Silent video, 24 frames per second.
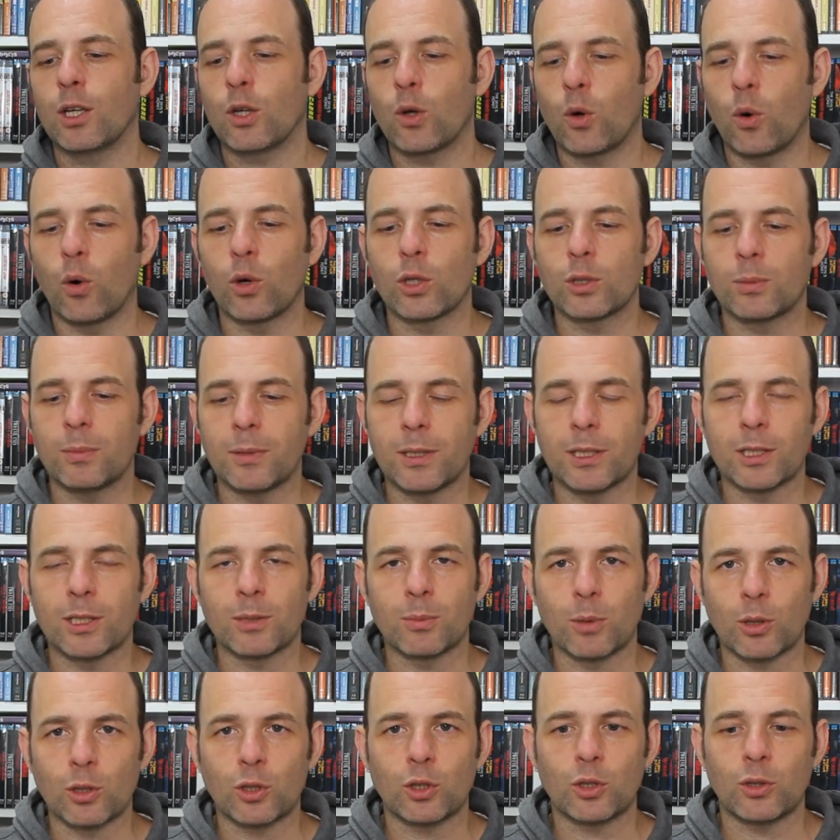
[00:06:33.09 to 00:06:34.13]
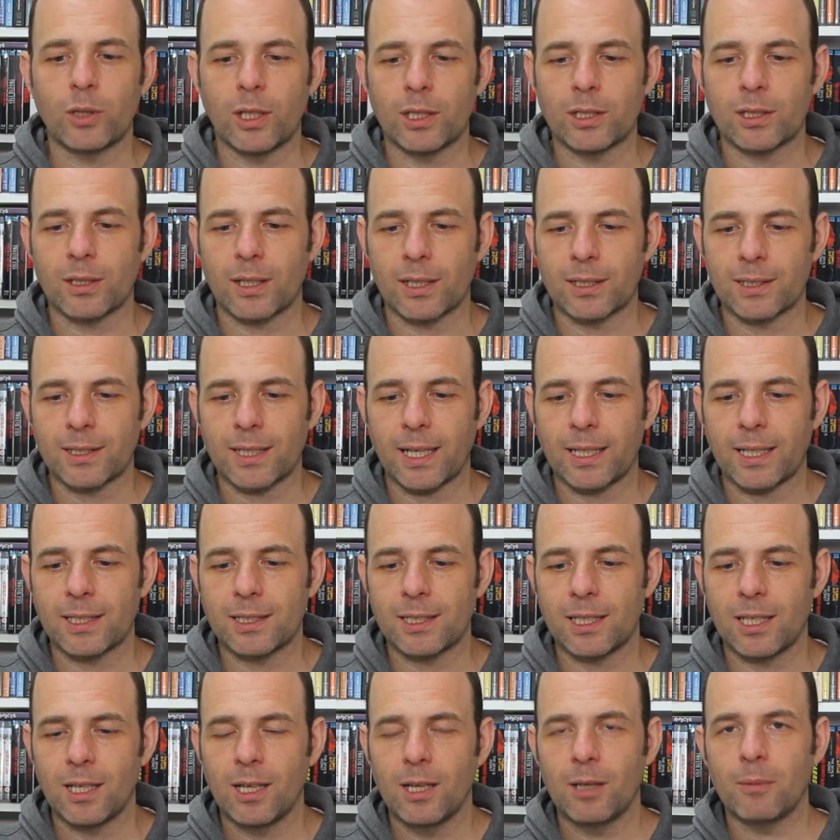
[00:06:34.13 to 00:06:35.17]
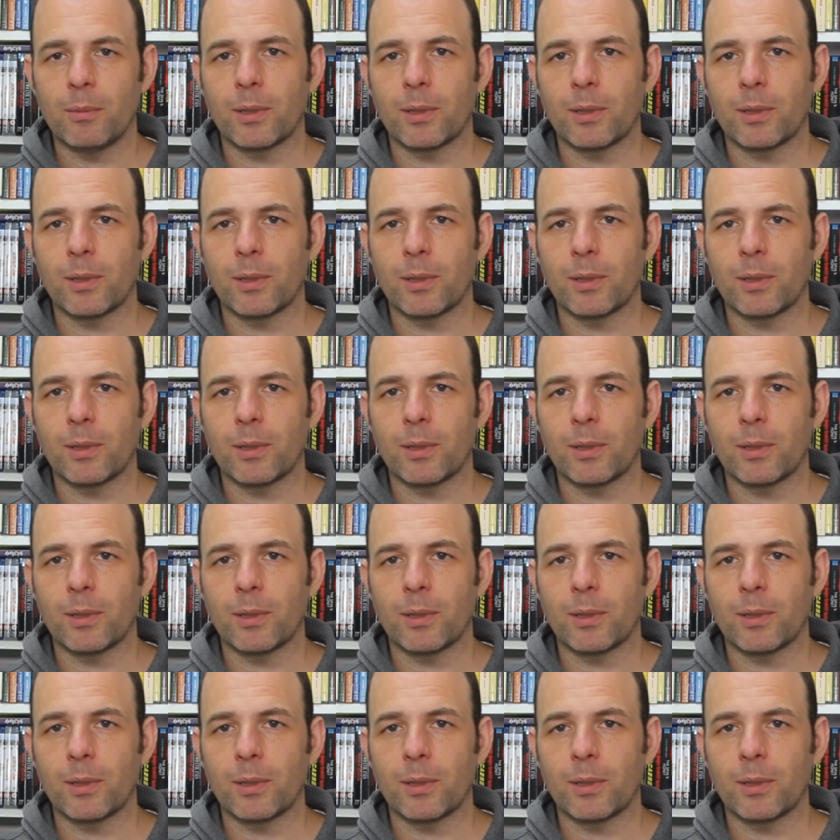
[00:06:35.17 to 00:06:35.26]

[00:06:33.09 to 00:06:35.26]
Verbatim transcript: cause me as much stress or anxiety